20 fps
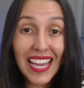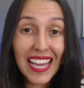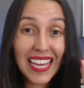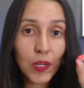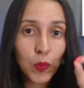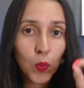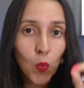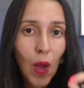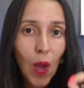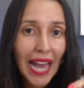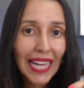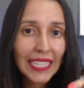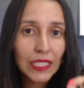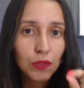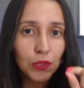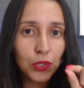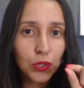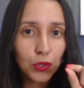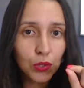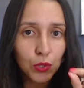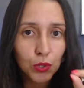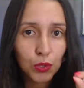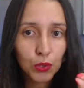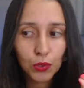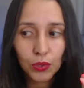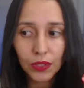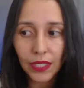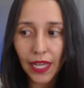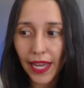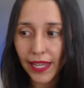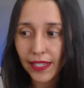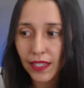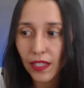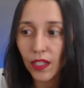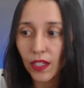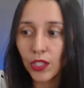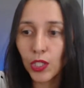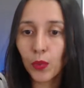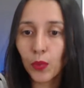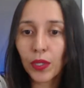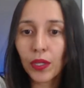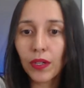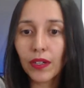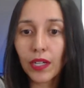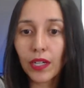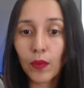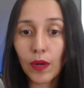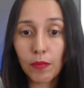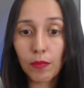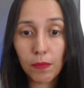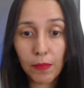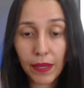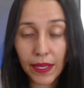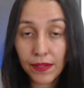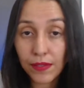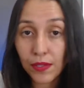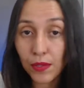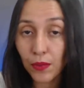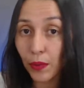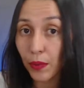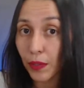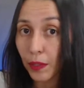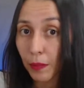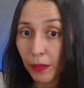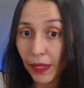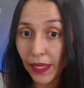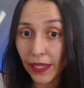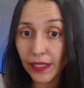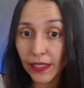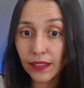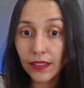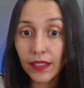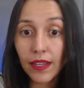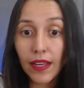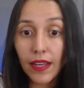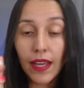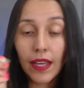And while you do that, you are going to grab a pencil or a pen